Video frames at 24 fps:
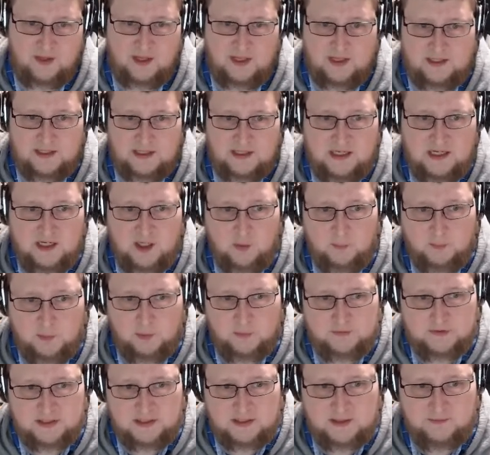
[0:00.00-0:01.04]
and eagle
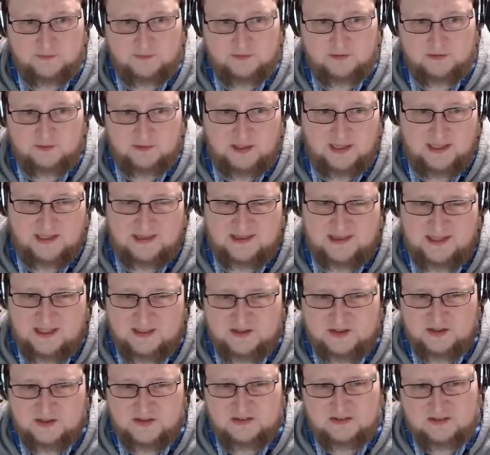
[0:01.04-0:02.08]
motifs, and
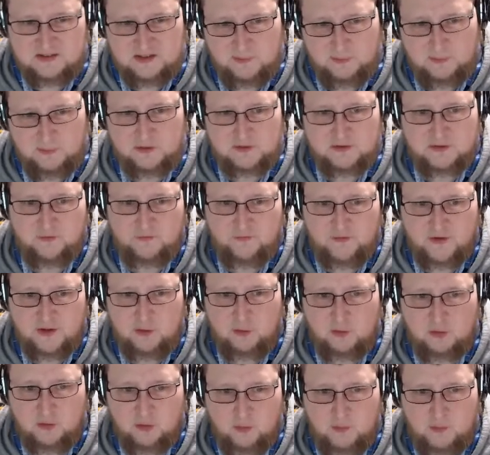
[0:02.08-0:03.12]
legends similar to
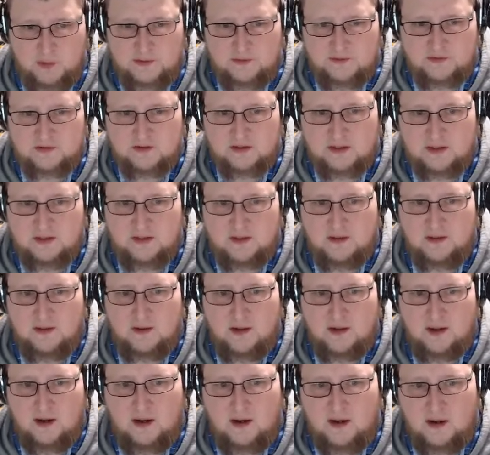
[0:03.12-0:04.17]
federal coins,
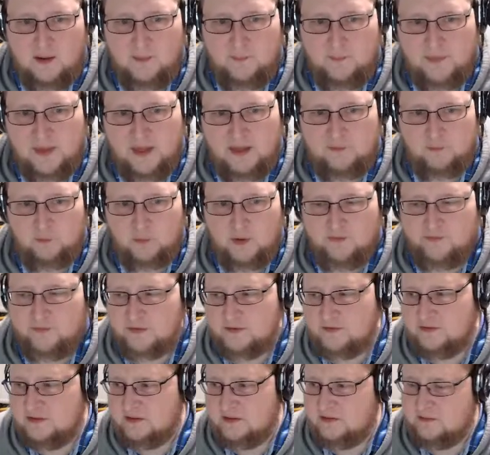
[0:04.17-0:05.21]
and
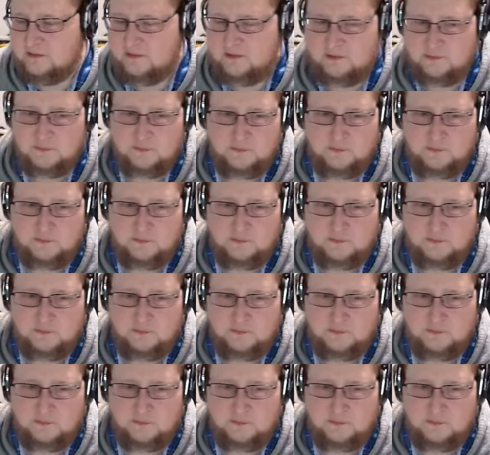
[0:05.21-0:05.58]
referencing